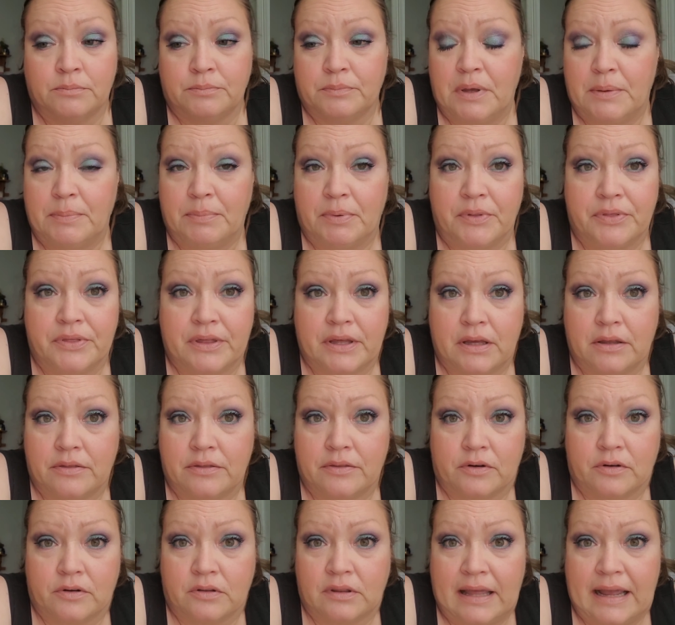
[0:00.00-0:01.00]
people think
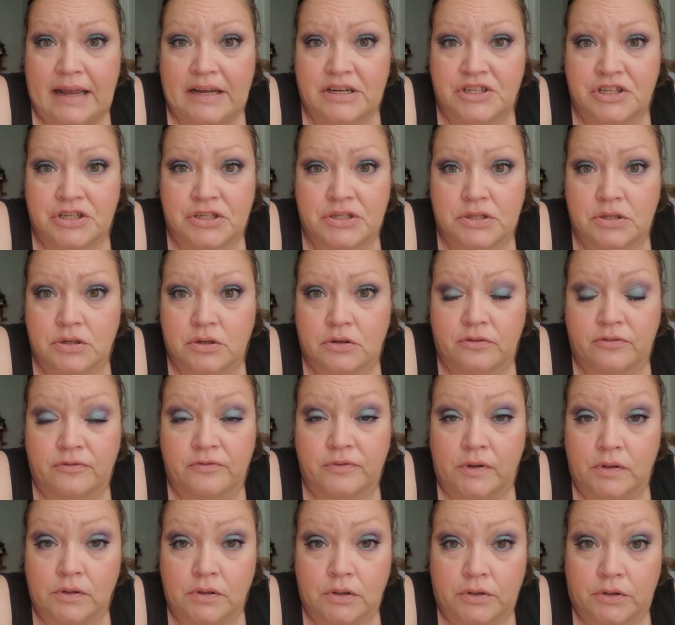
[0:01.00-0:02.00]
their lashes look
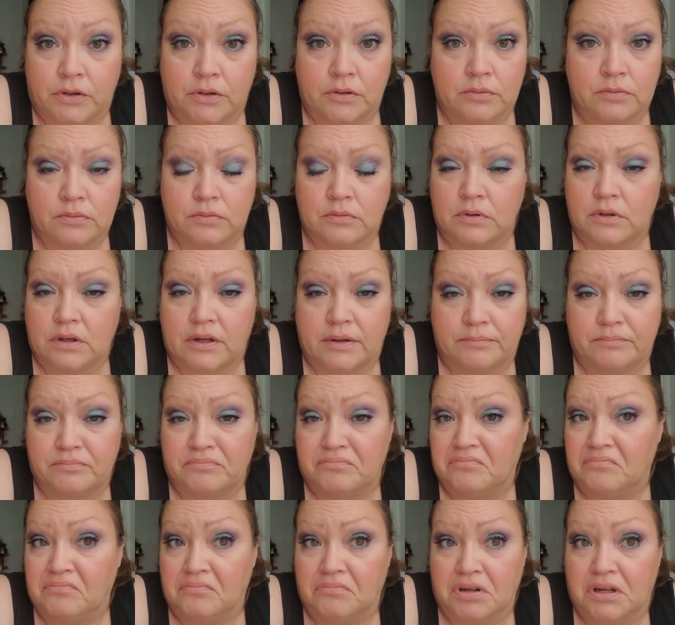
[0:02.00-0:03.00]
fuller um,
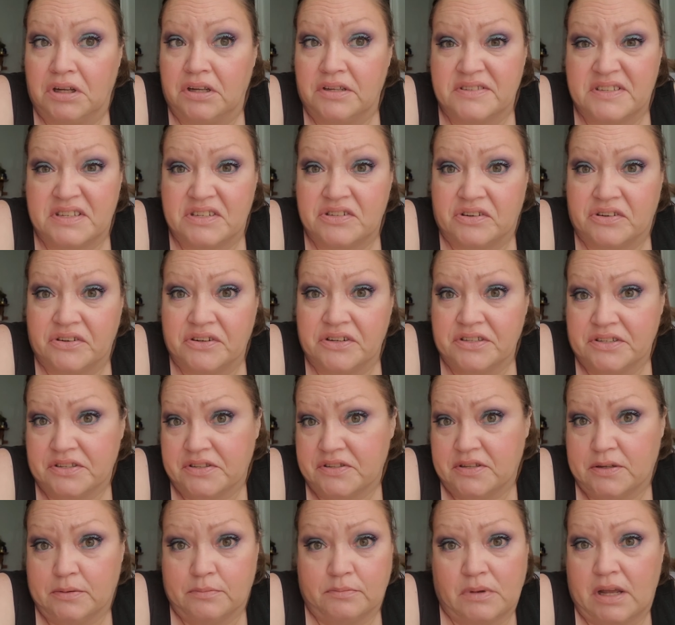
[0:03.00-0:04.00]
because it
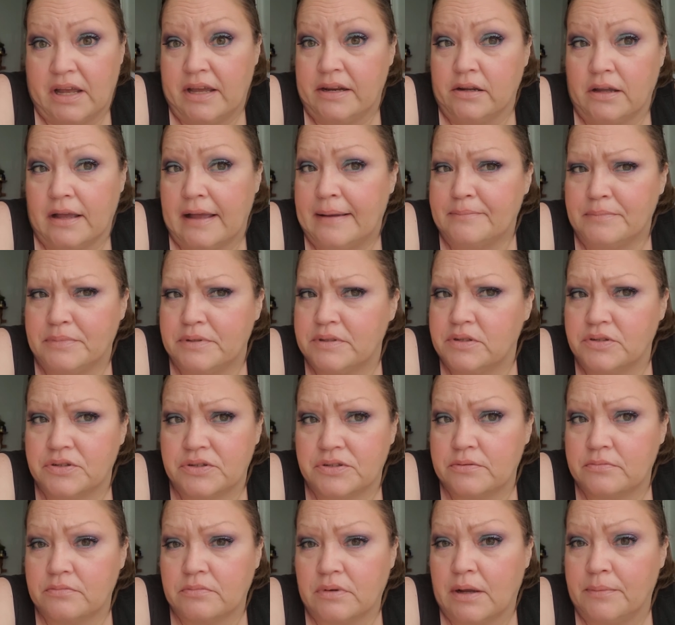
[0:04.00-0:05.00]
darkens them. I, am
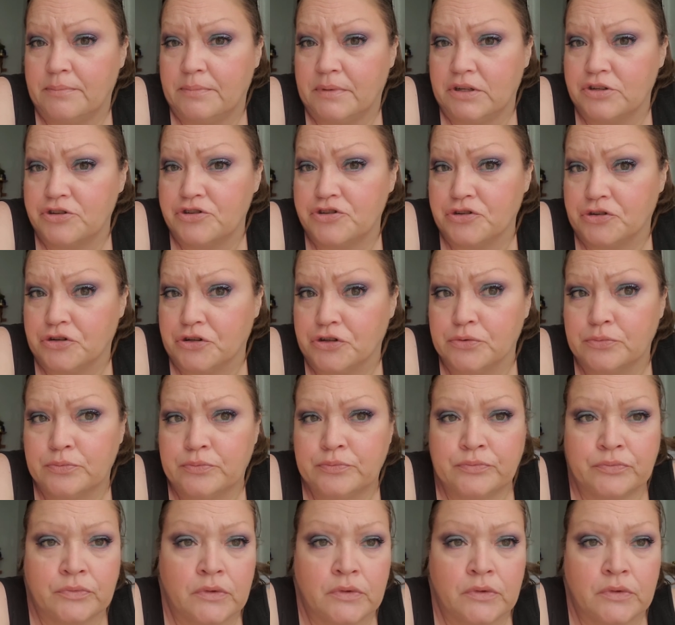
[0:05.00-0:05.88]
just I'm not sure.